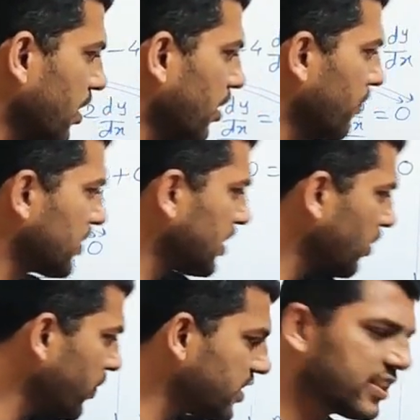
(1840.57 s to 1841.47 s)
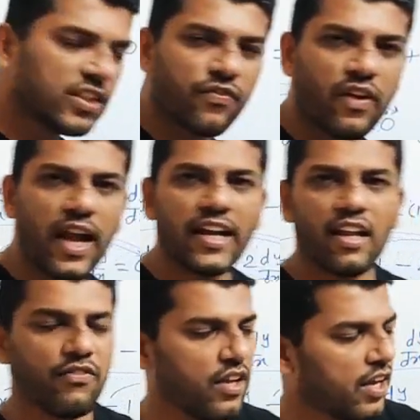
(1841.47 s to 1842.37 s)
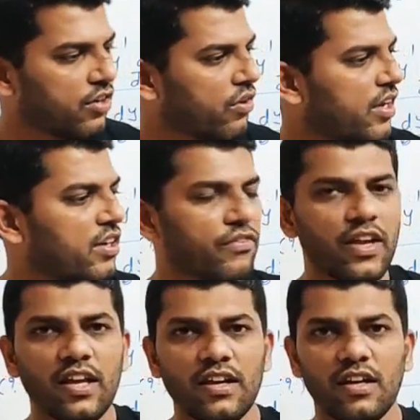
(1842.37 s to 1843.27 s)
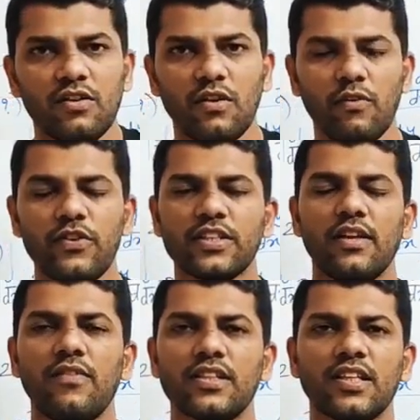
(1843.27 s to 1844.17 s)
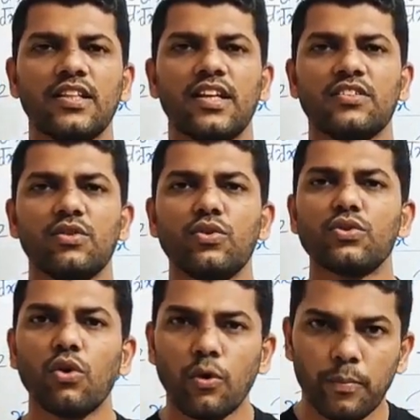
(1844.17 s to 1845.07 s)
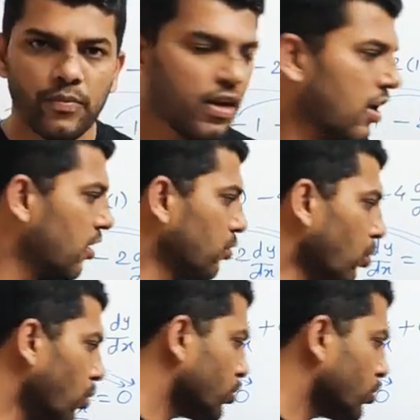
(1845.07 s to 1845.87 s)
if a surface is a flat and we are drawing a vehicle, obviously we say there is no slope. No